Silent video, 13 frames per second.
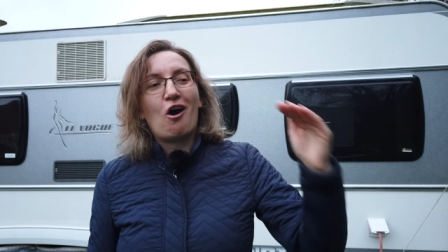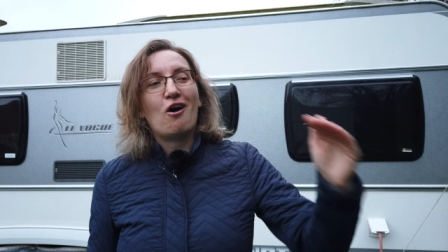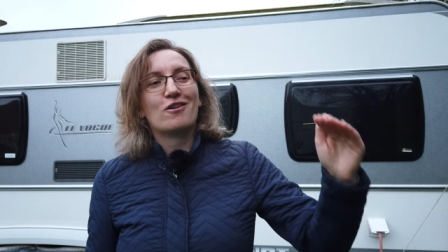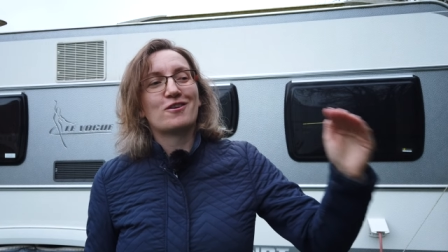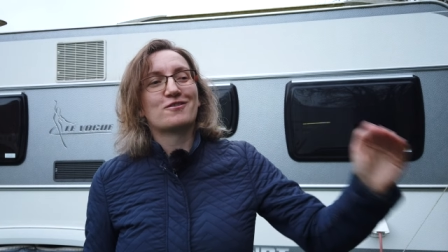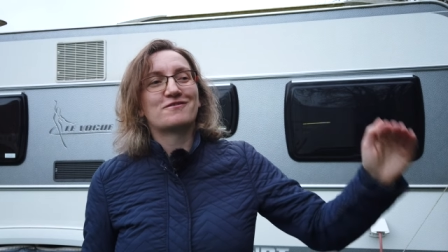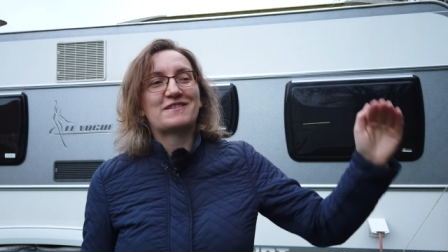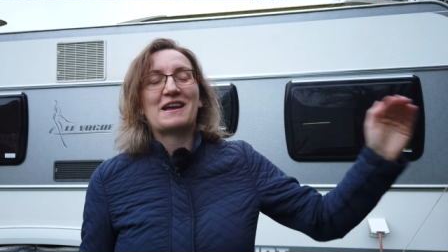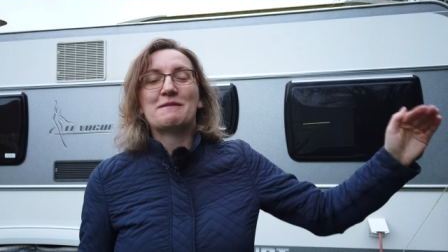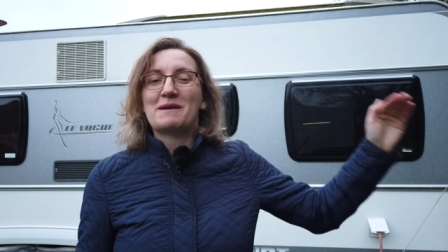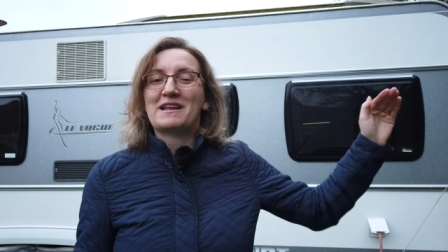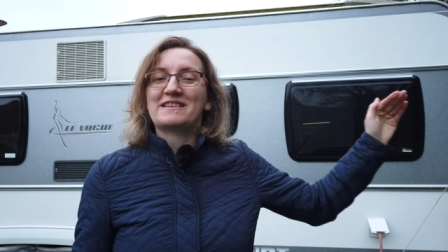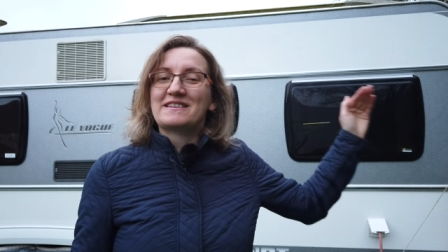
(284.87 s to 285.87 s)
all of
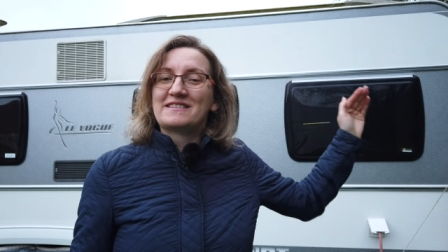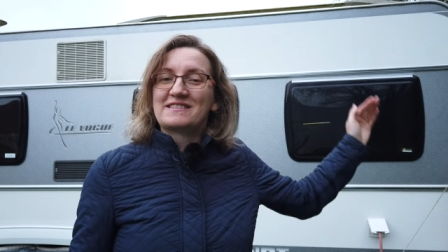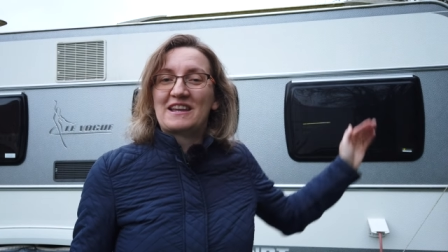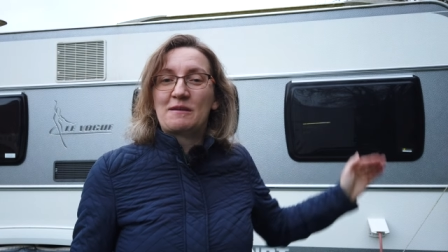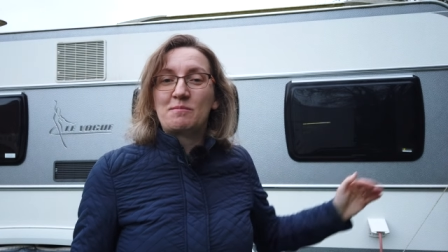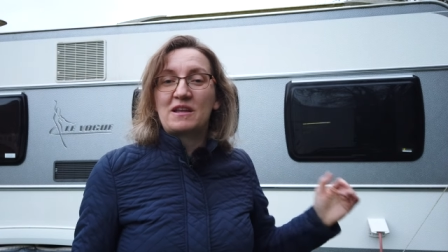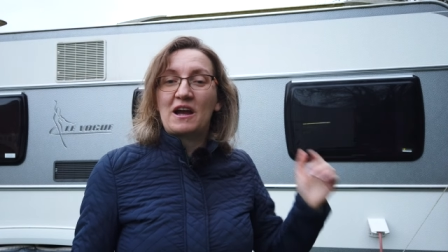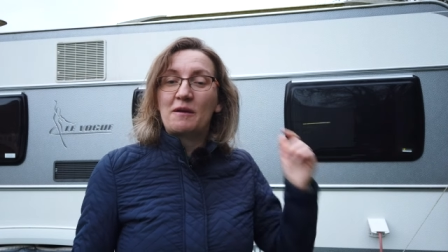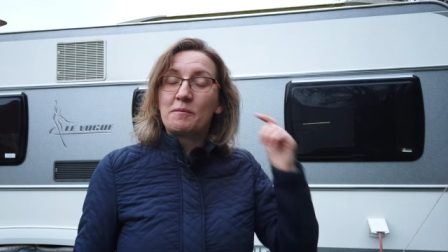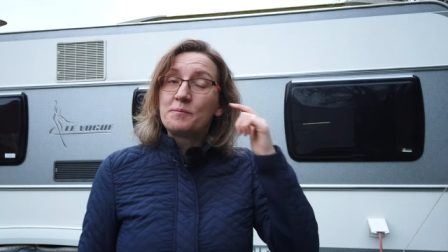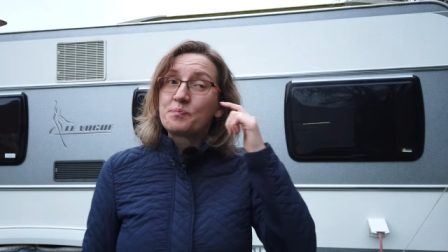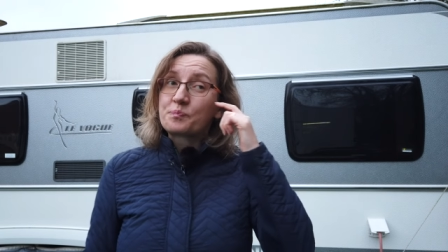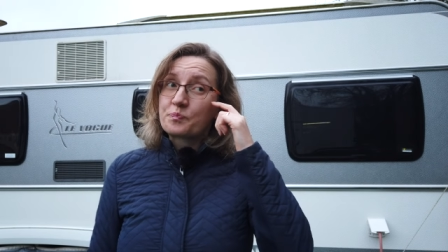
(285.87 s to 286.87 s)
them at the same time.